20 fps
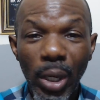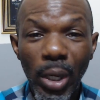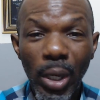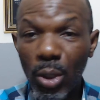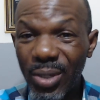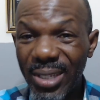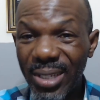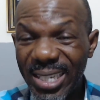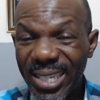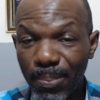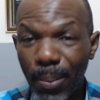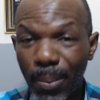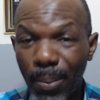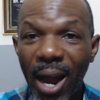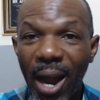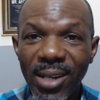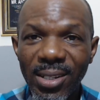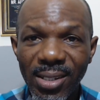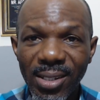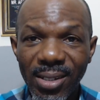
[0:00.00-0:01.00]
to
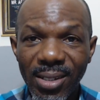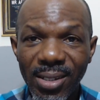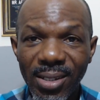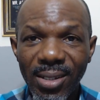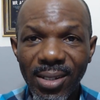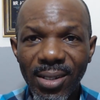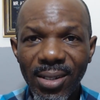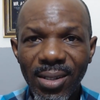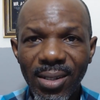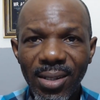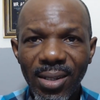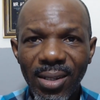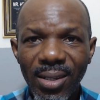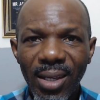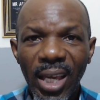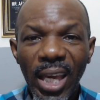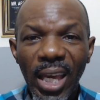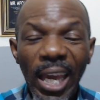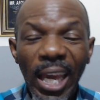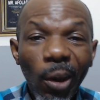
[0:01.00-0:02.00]
despise
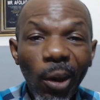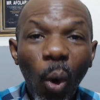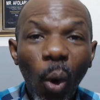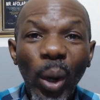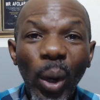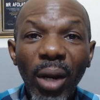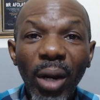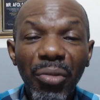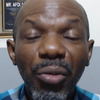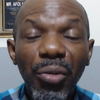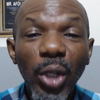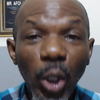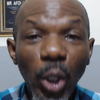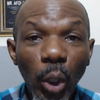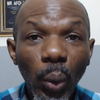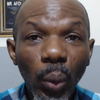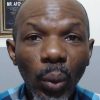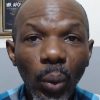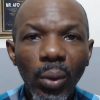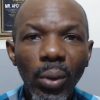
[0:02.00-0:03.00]
in order for you
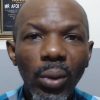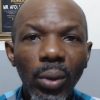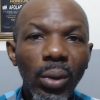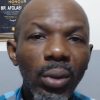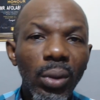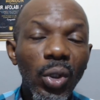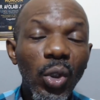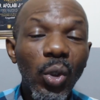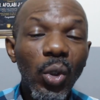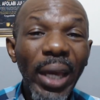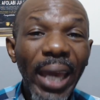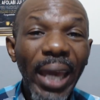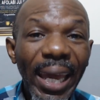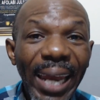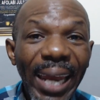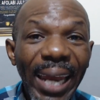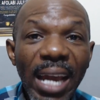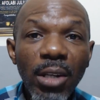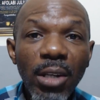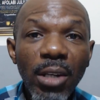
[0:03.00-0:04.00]
to gain
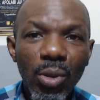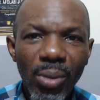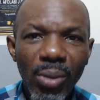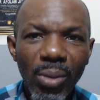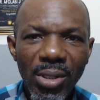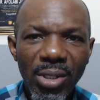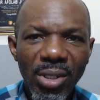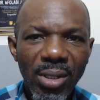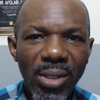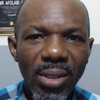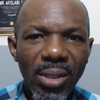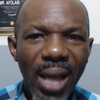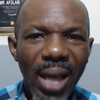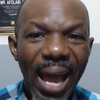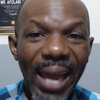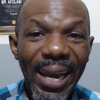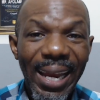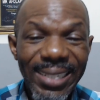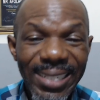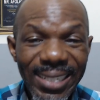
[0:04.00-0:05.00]
entrance and
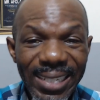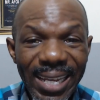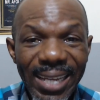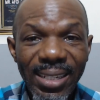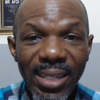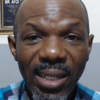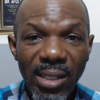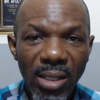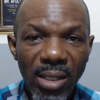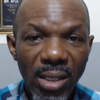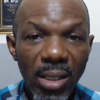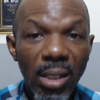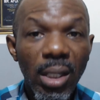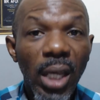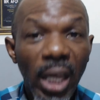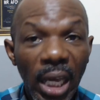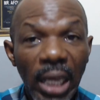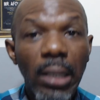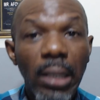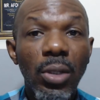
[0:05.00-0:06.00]
ascendance
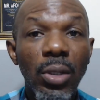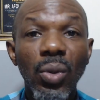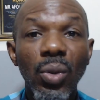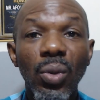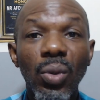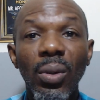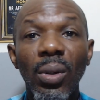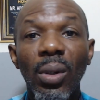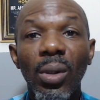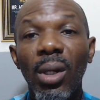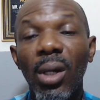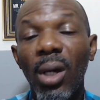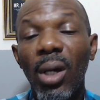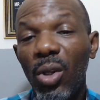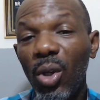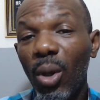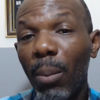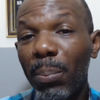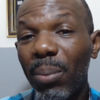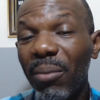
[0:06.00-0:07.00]
into your
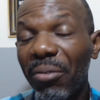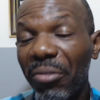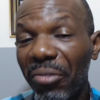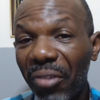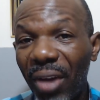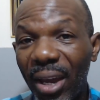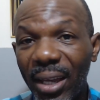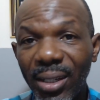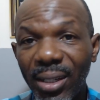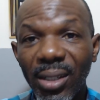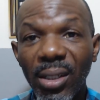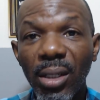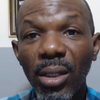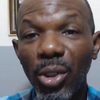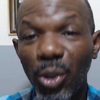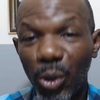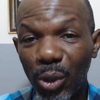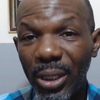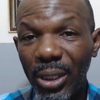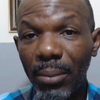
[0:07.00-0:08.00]
preferred
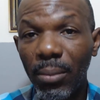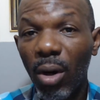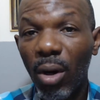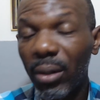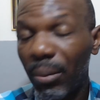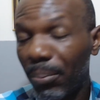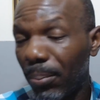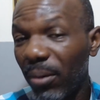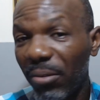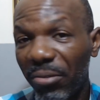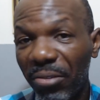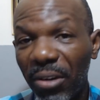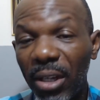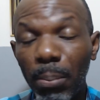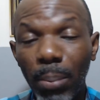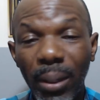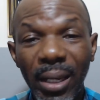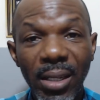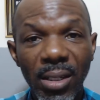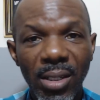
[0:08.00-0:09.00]
dream or the preferred
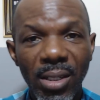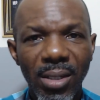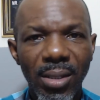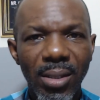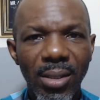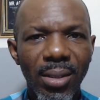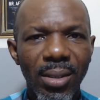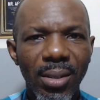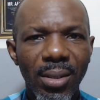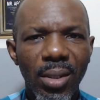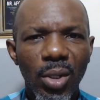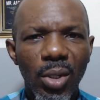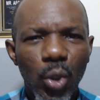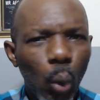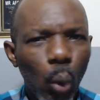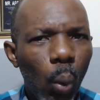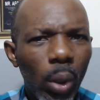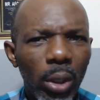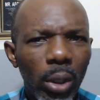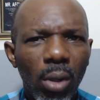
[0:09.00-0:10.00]
place. So
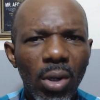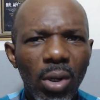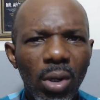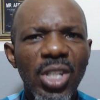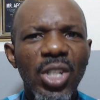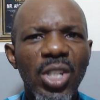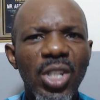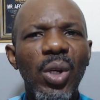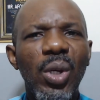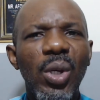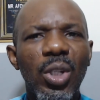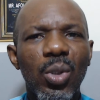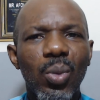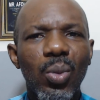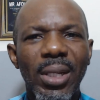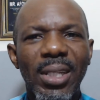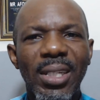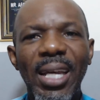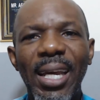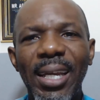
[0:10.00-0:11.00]
what courses do you need to
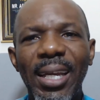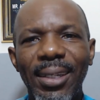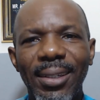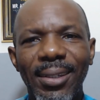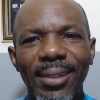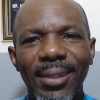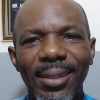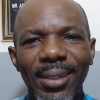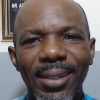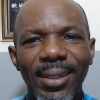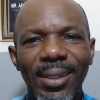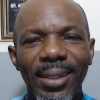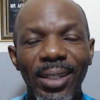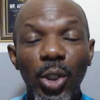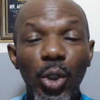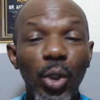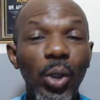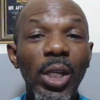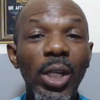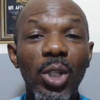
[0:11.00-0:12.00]
attend? Do you
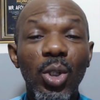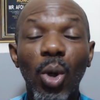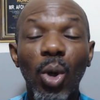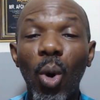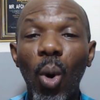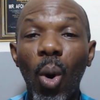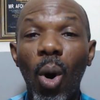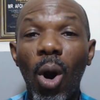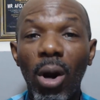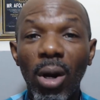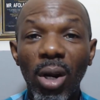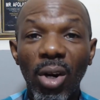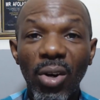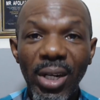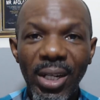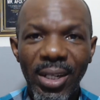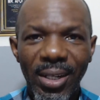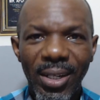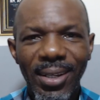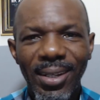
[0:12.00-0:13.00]
need to go hungry
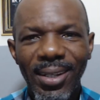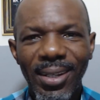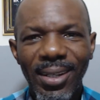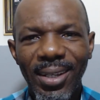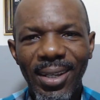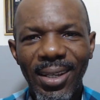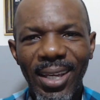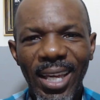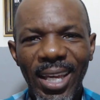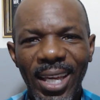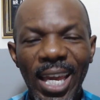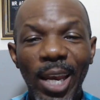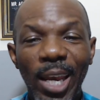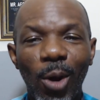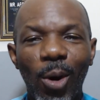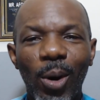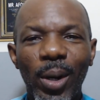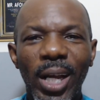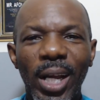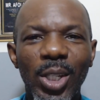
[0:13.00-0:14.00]
in
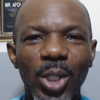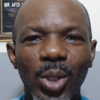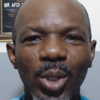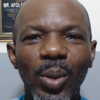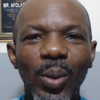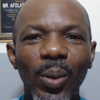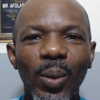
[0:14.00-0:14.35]
order to